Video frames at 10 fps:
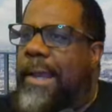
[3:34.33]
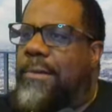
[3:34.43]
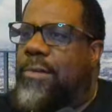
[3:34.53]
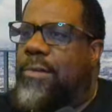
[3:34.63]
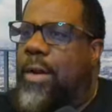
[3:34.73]
out
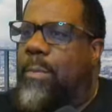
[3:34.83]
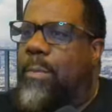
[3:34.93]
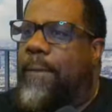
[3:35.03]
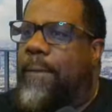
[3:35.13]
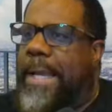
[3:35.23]
to
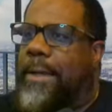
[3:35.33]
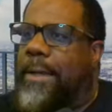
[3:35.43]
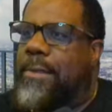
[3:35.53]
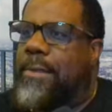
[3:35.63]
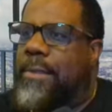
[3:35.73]
Turbo for that,
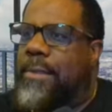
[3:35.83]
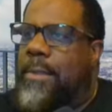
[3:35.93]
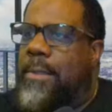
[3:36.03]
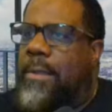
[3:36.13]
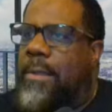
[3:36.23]
because
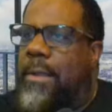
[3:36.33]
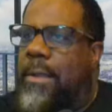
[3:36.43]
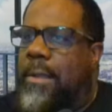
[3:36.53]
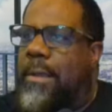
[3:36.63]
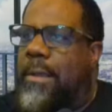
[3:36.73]

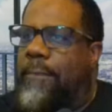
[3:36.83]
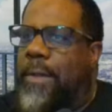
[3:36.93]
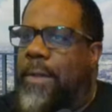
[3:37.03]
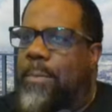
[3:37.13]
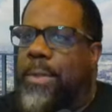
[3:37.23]
uh, I
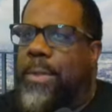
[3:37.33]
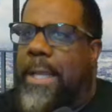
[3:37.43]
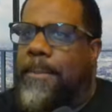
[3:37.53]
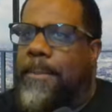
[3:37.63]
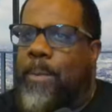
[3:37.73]
feel him on that.